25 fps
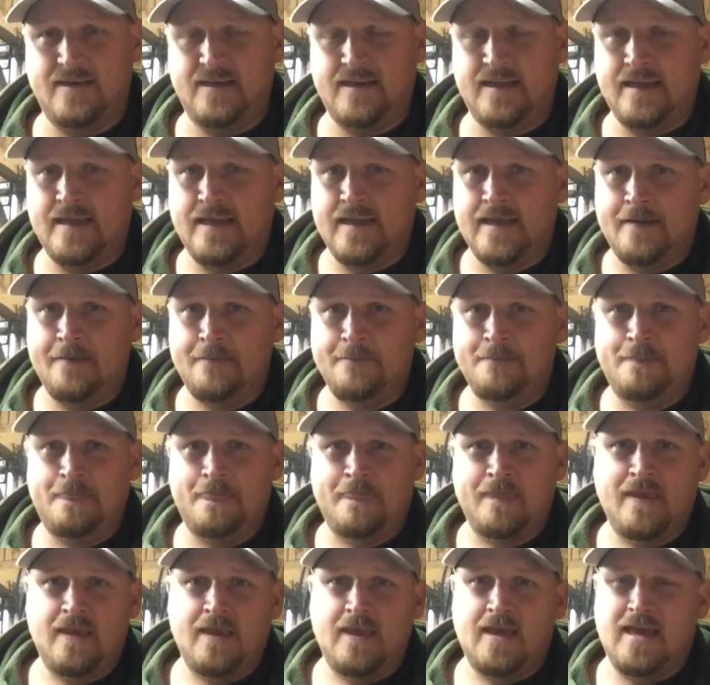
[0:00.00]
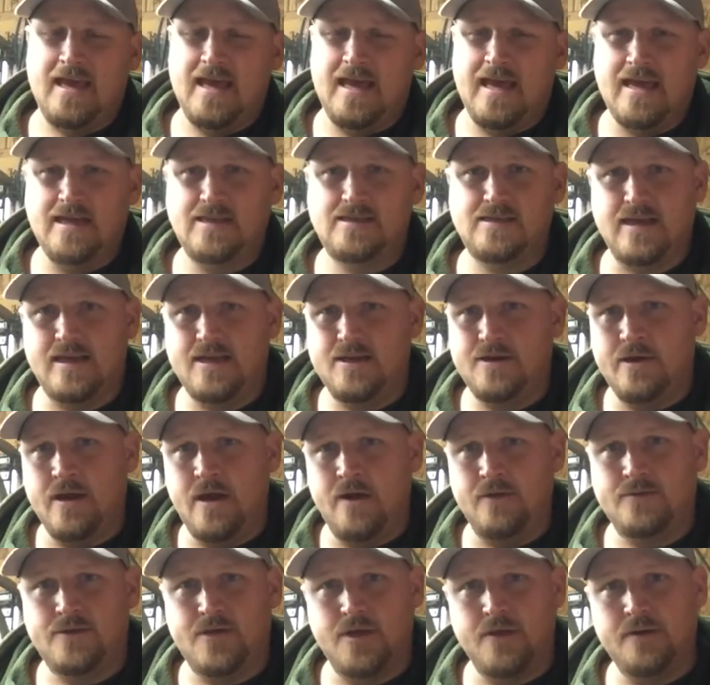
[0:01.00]
and he said,
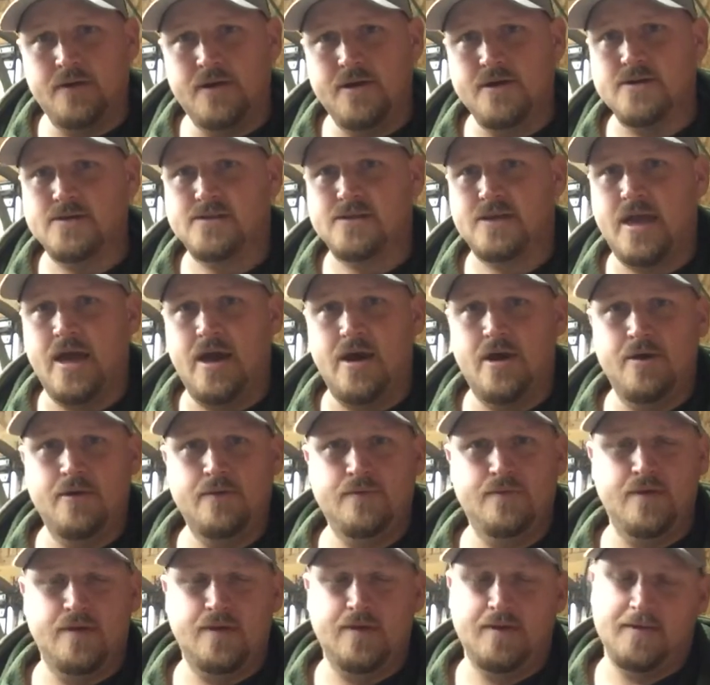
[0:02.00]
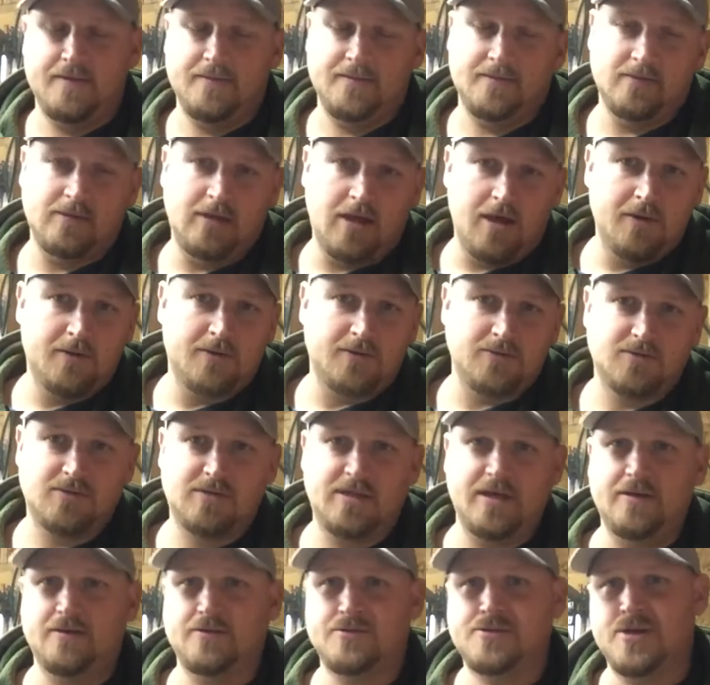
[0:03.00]
2 years ago, the local
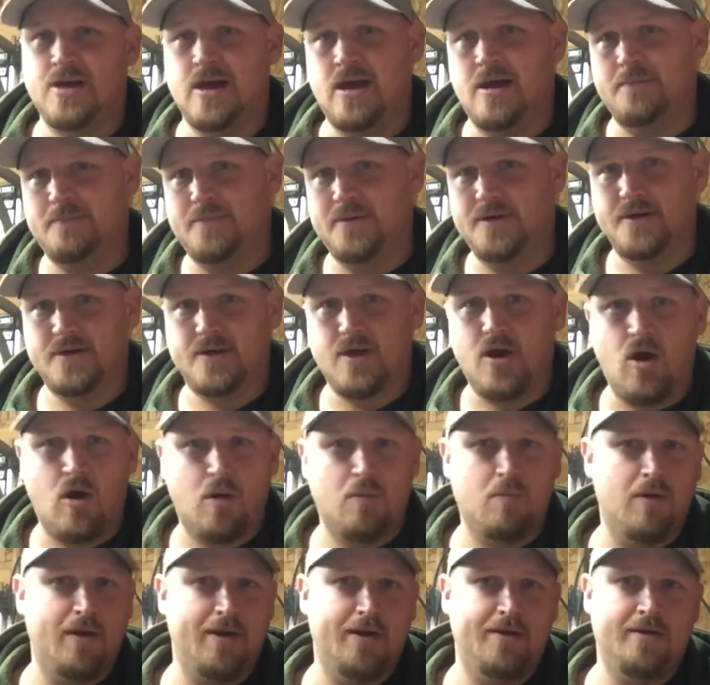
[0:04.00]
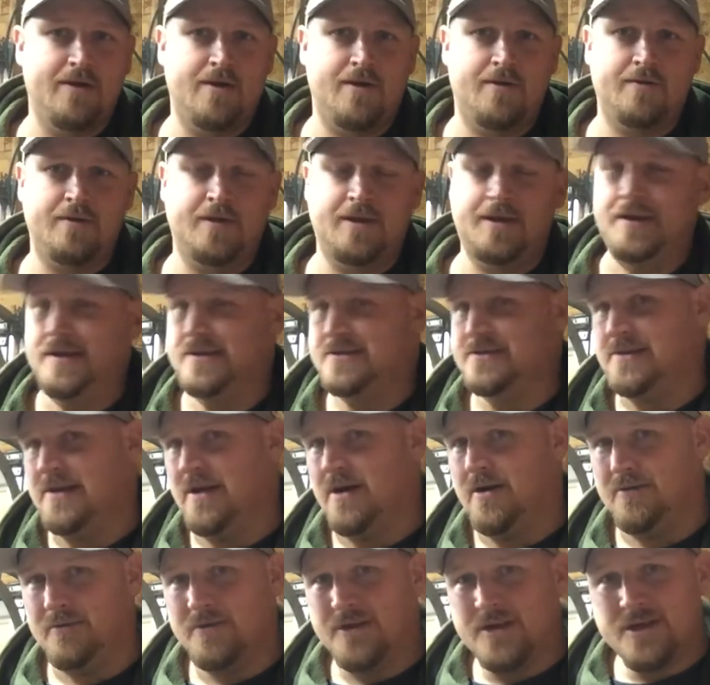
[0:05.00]
steel shop put a carburetor on it and it's
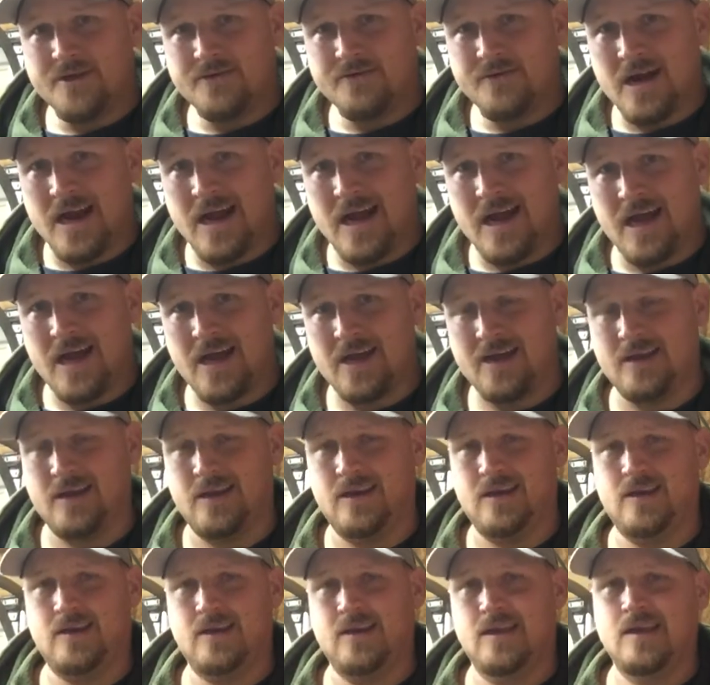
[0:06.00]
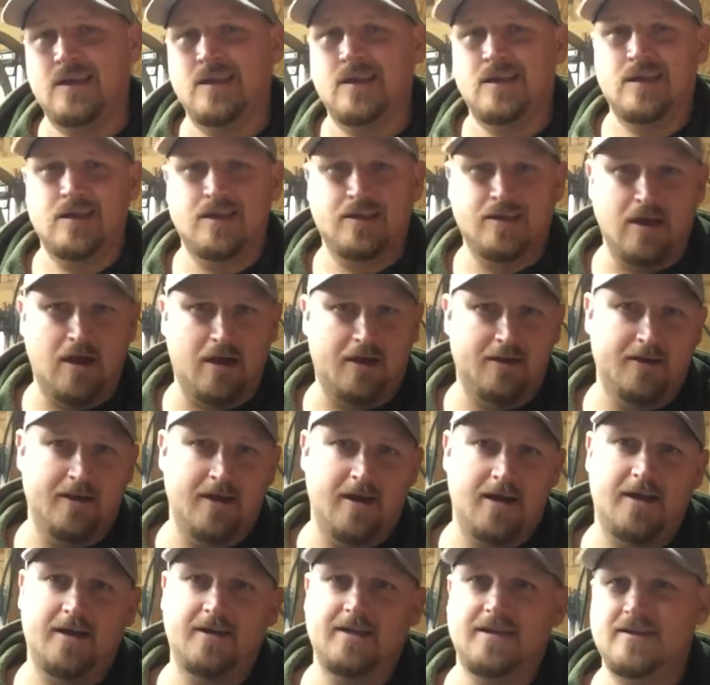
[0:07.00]
not run right, and yada
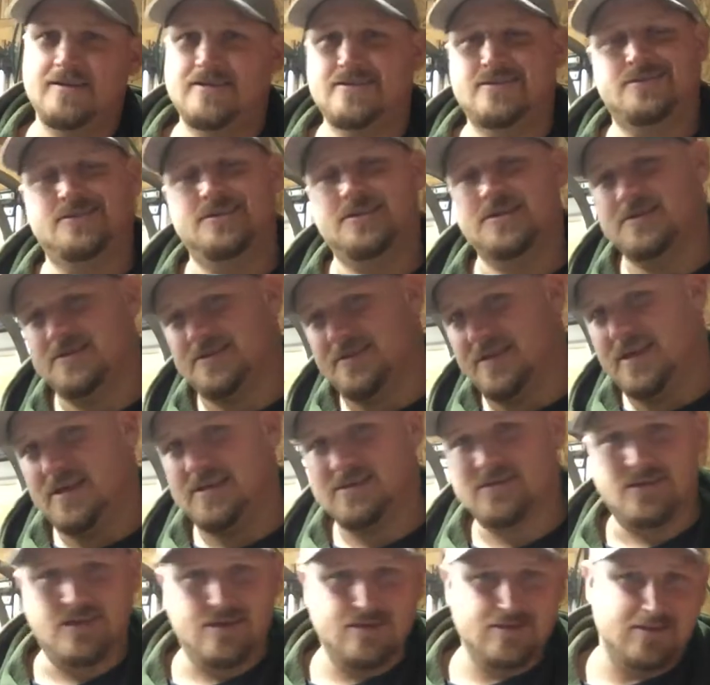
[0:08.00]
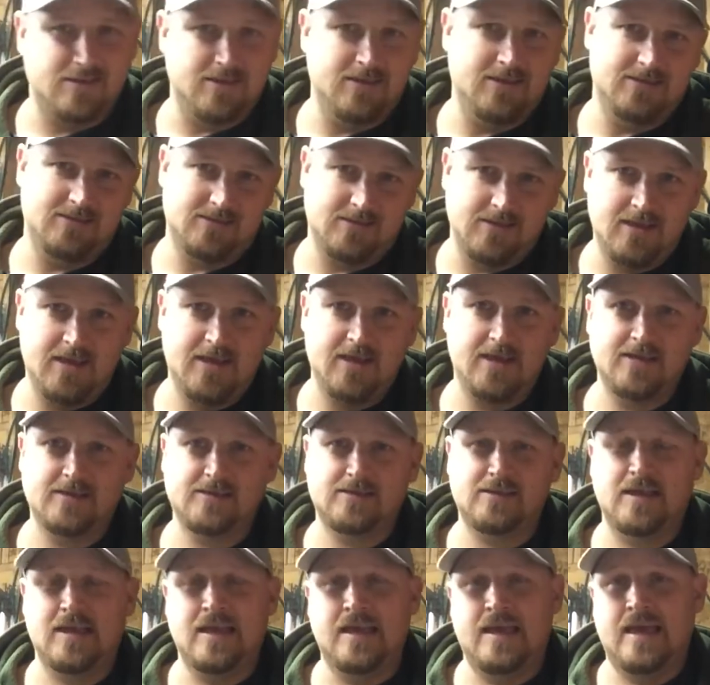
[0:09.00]
yada, it's just this, and
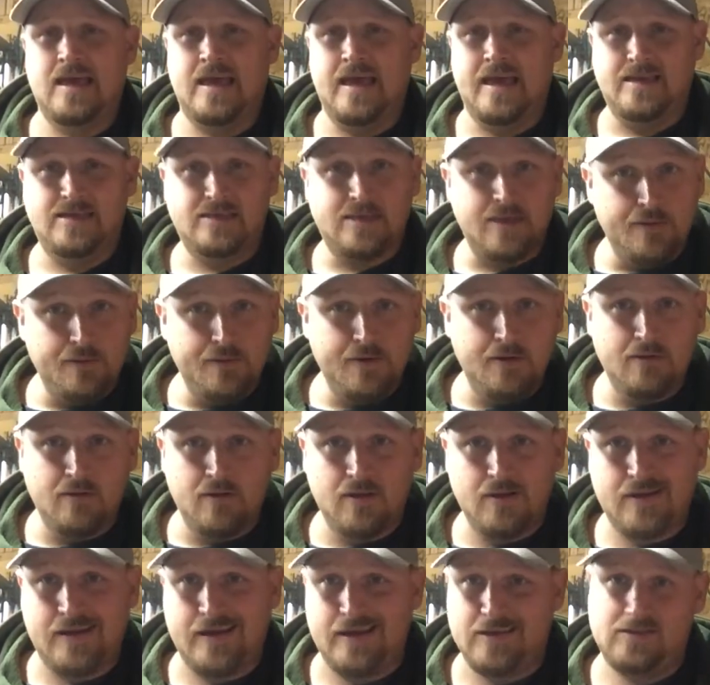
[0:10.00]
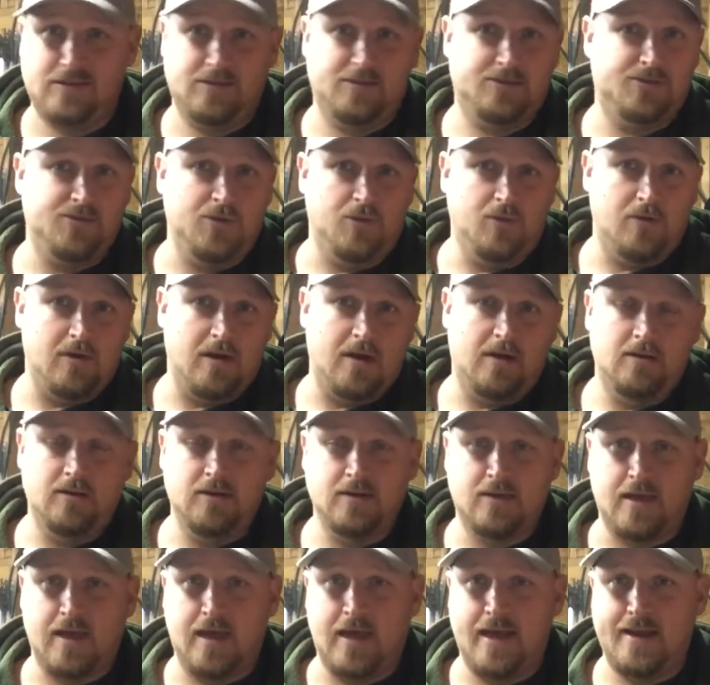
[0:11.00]
this. He said, will you look? I said, sure, I'll
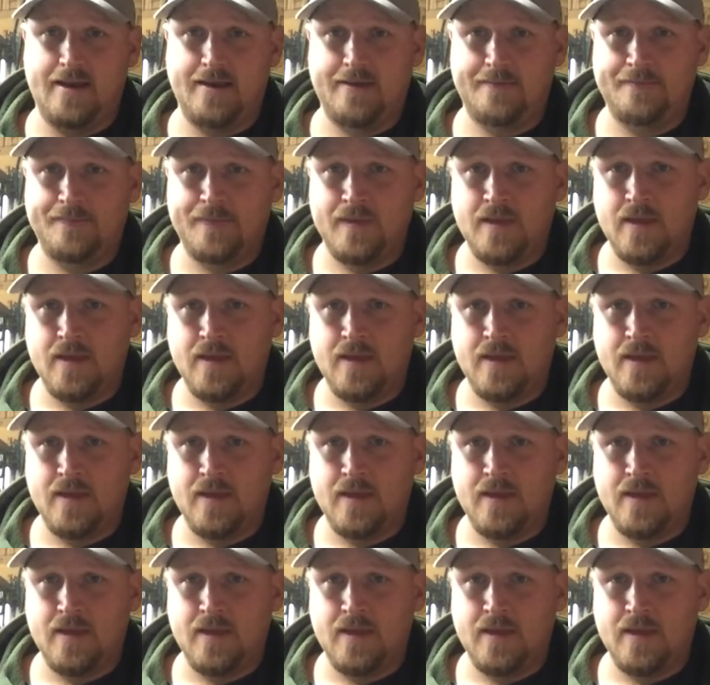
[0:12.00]
look at it.